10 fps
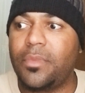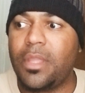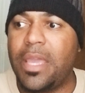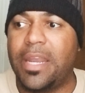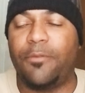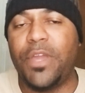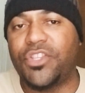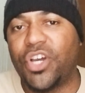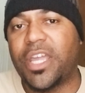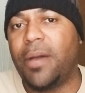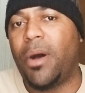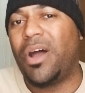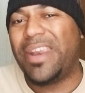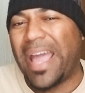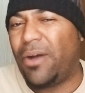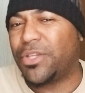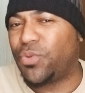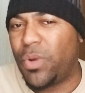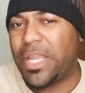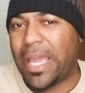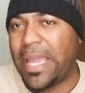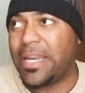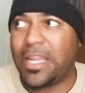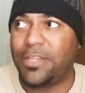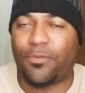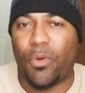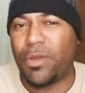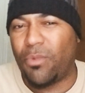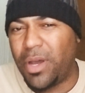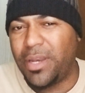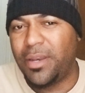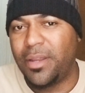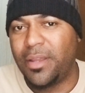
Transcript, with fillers: And if he took him on now at 28 and he's 41,